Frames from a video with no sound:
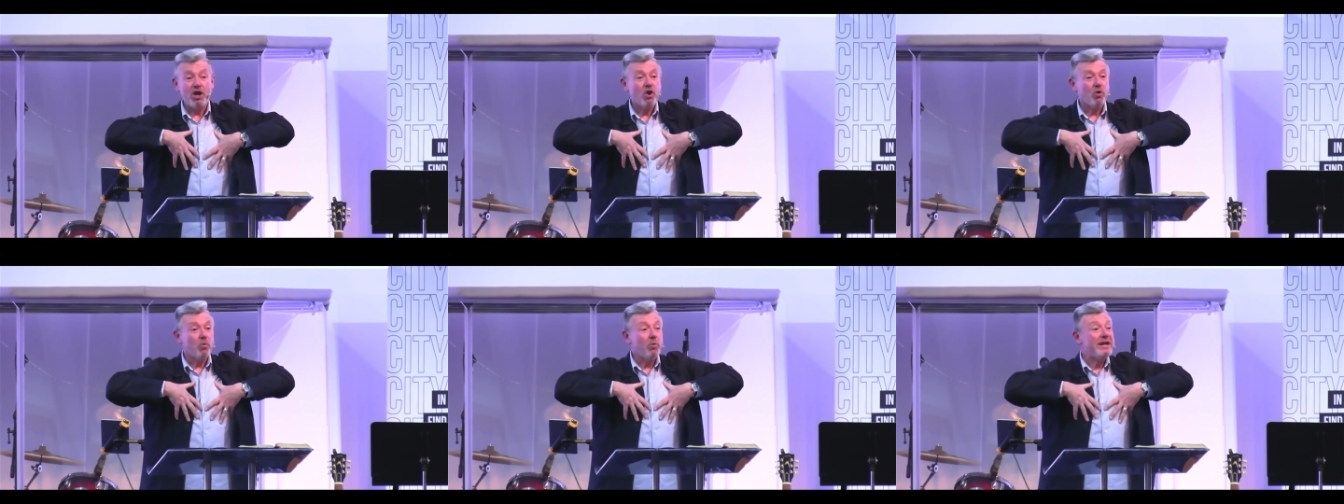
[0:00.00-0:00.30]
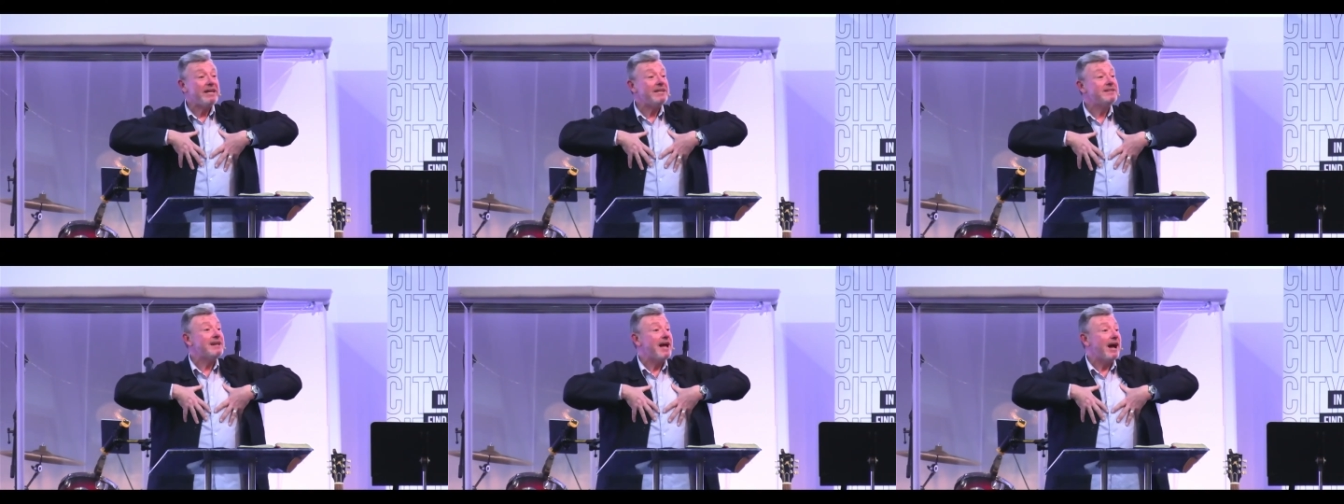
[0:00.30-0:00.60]

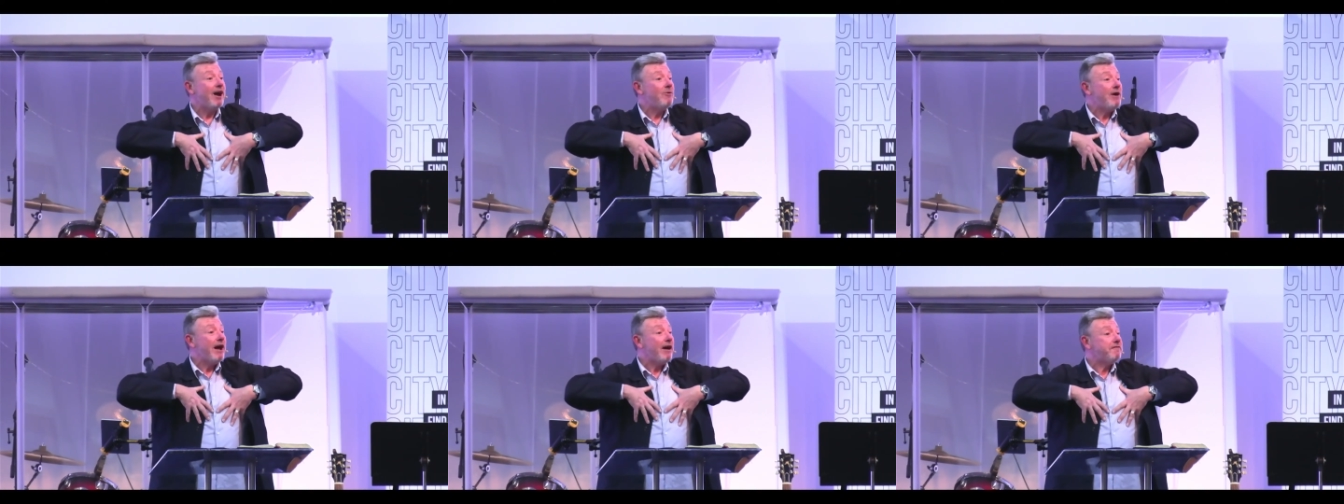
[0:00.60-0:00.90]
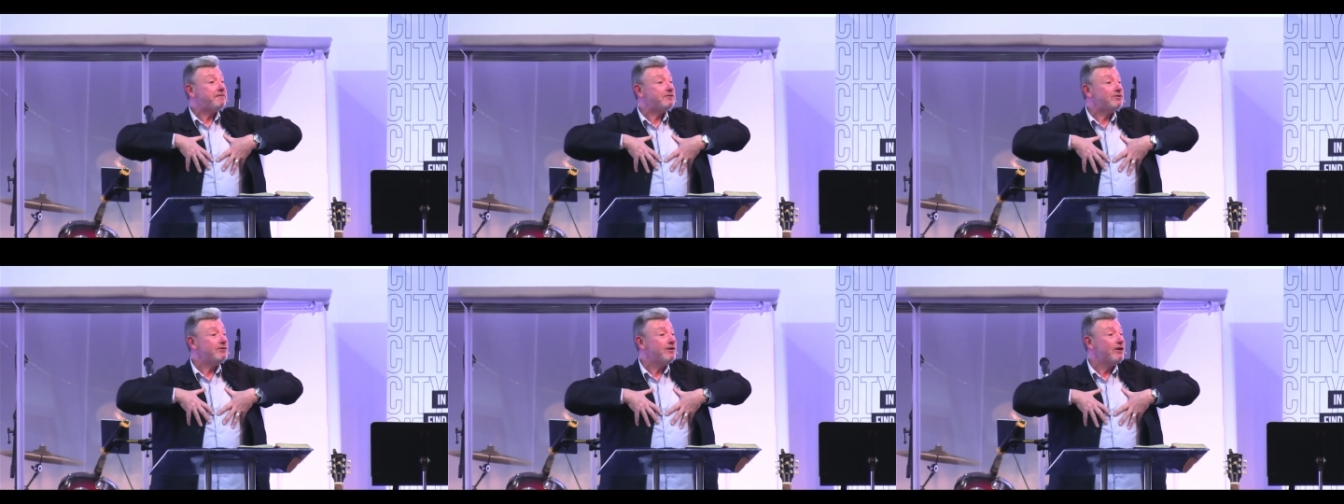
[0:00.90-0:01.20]
we now
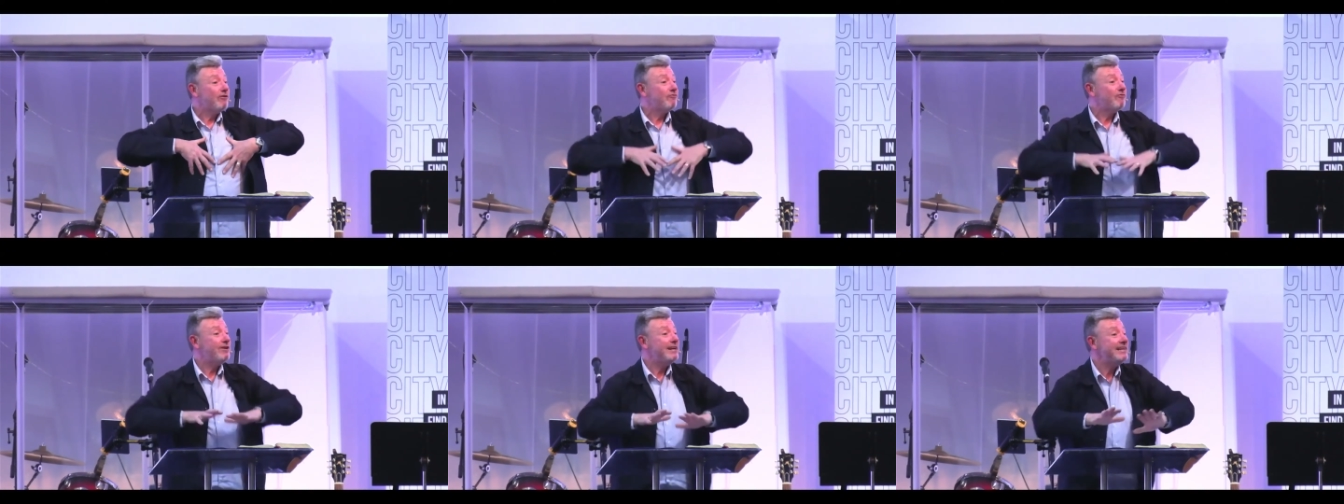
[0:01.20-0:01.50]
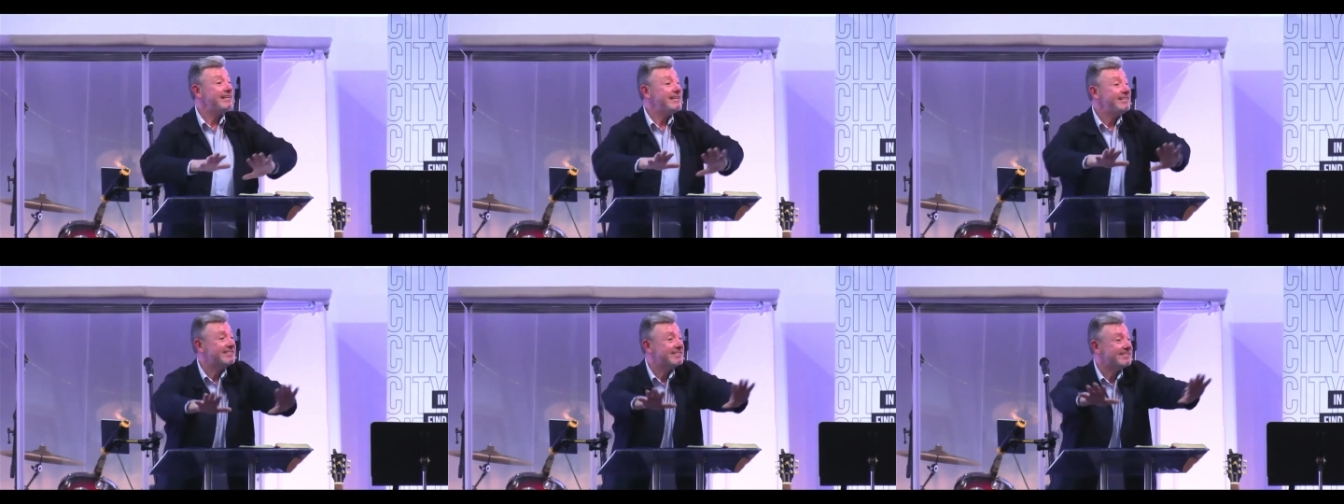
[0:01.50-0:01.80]
have to
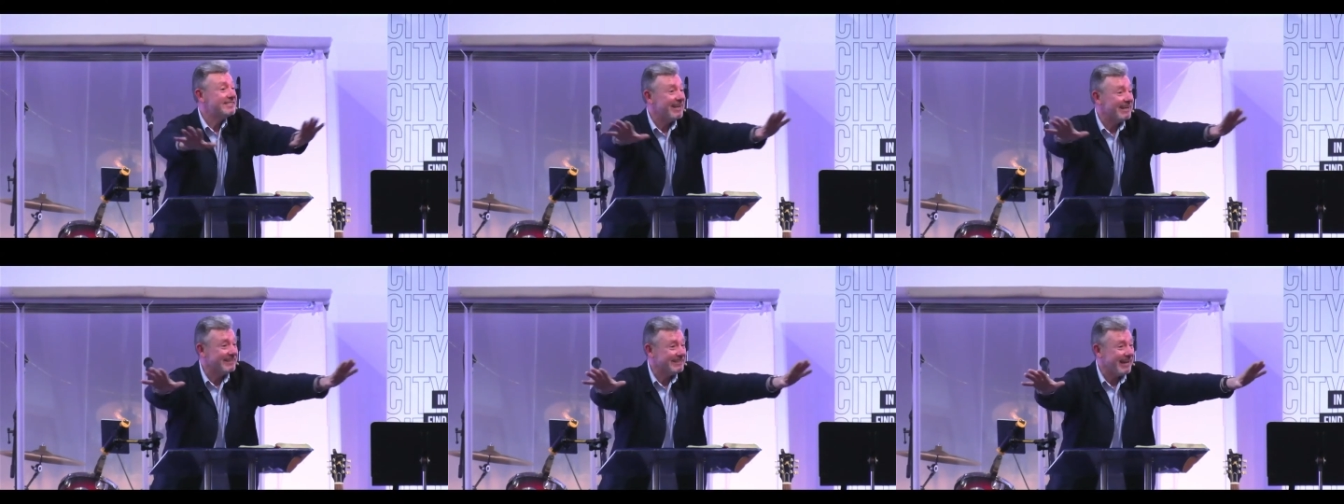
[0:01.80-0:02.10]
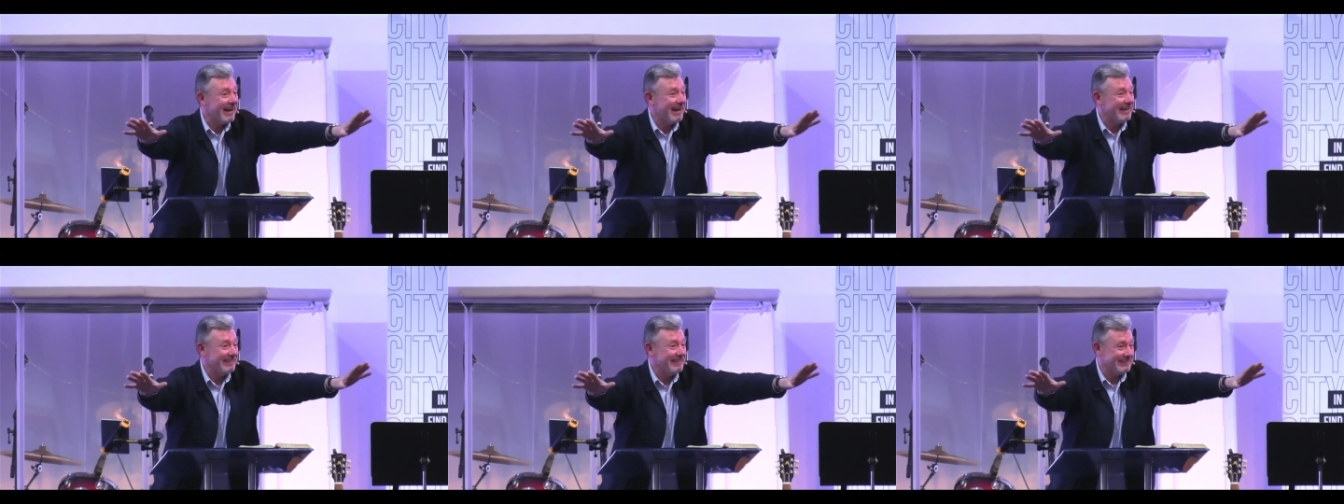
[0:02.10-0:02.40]
release that
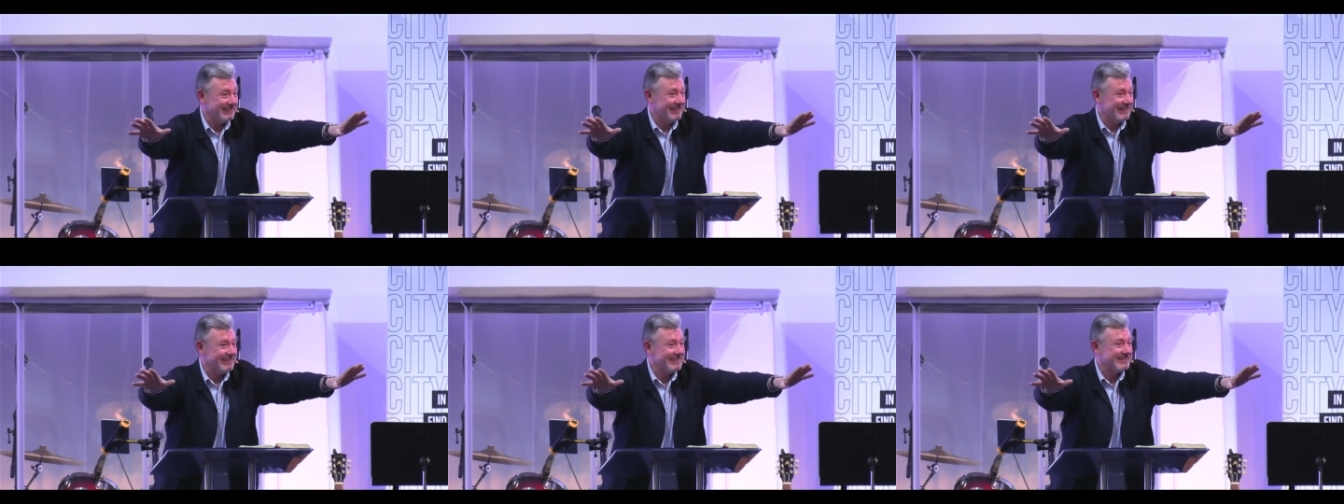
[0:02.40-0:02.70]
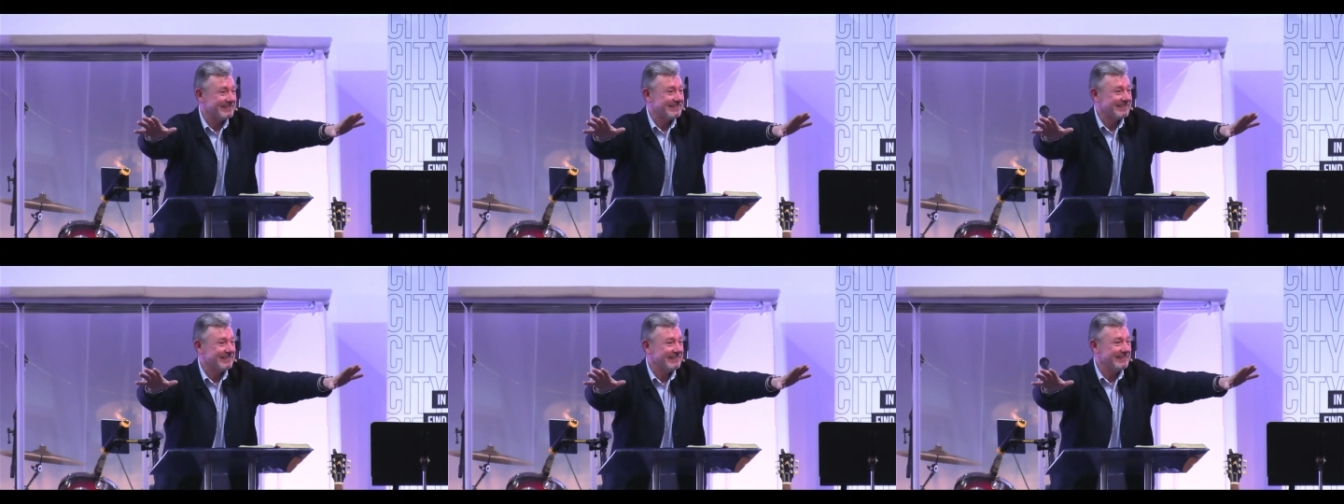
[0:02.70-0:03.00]

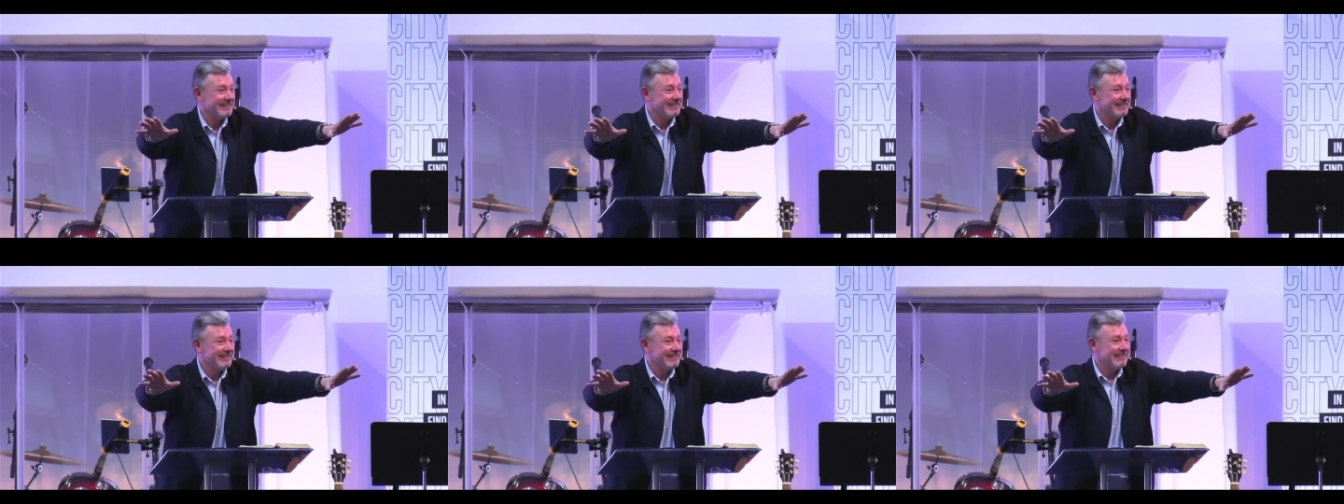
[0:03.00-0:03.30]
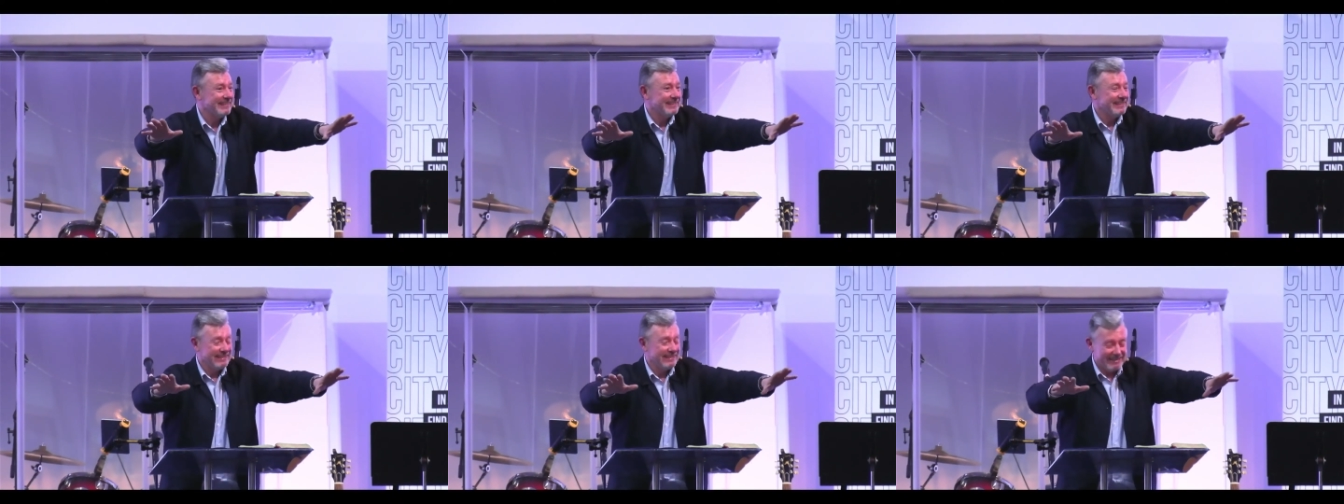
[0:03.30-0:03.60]
kindness
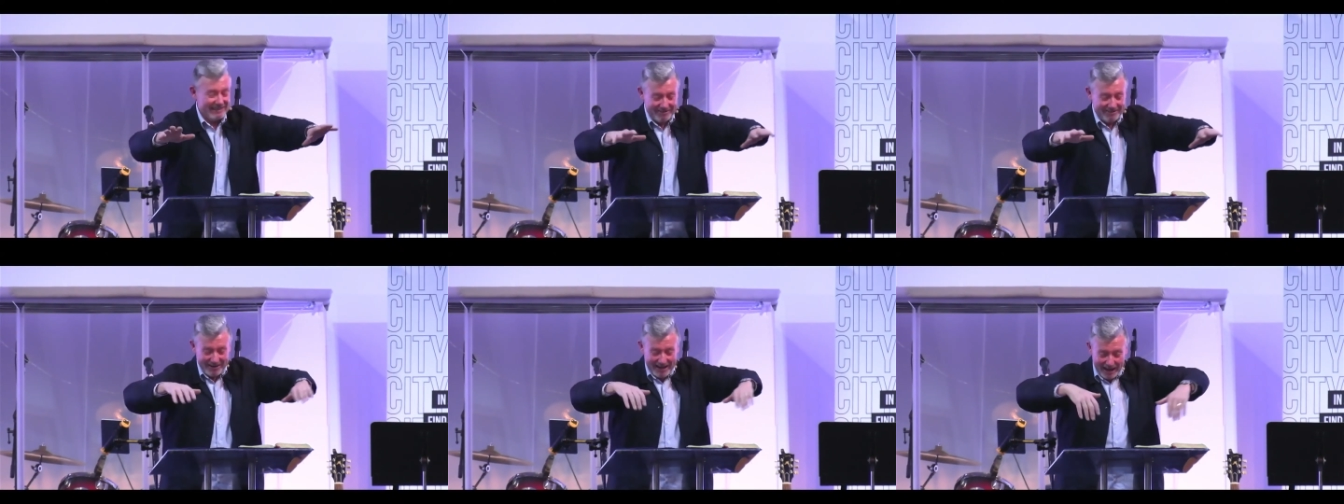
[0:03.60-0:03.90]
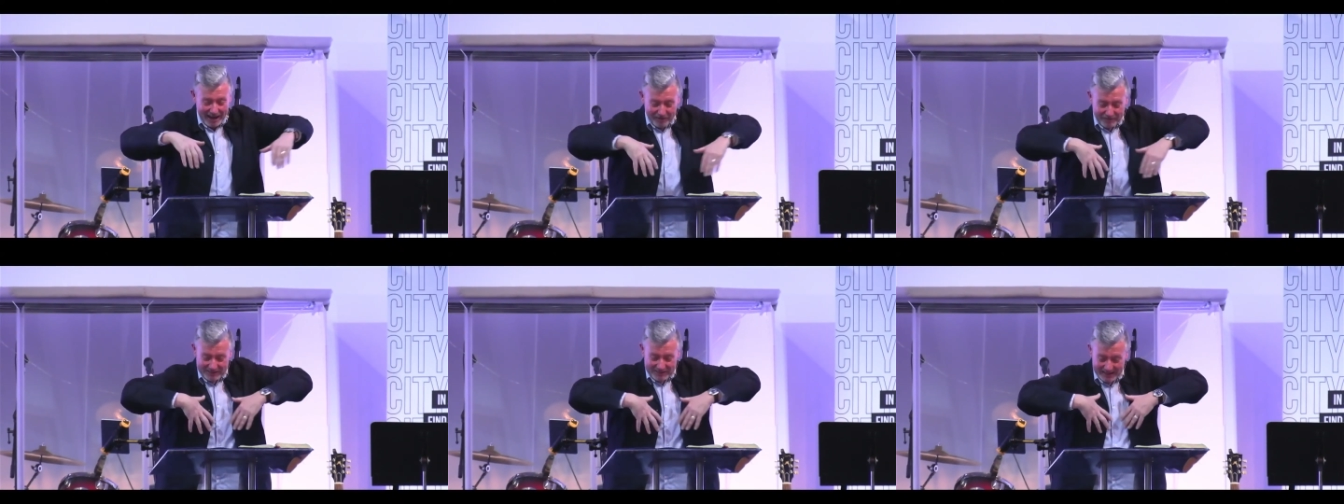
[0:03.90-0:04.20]
we
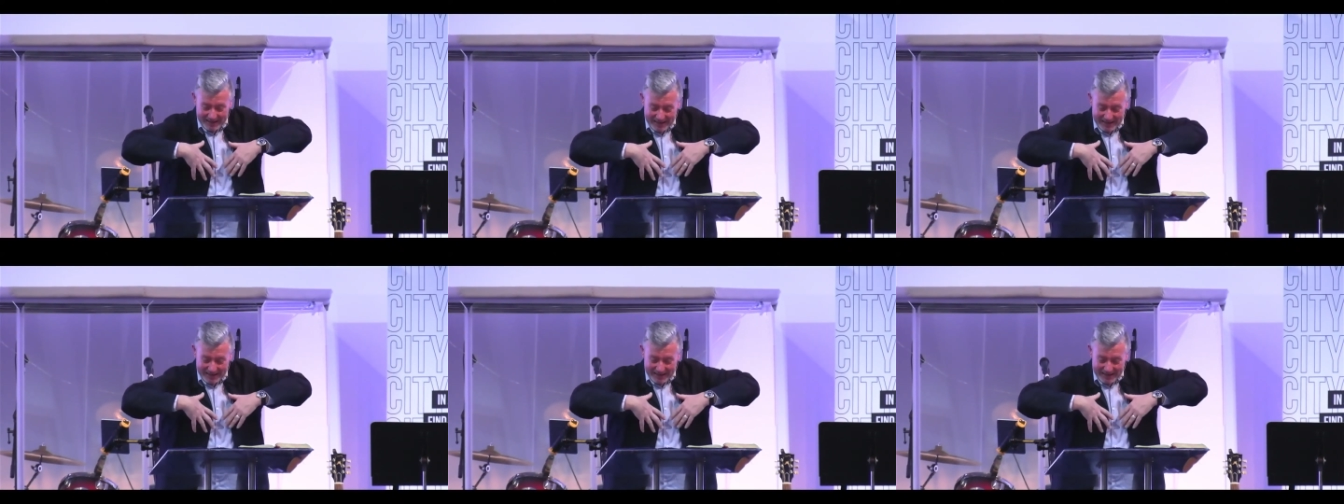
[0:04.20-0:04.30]
have to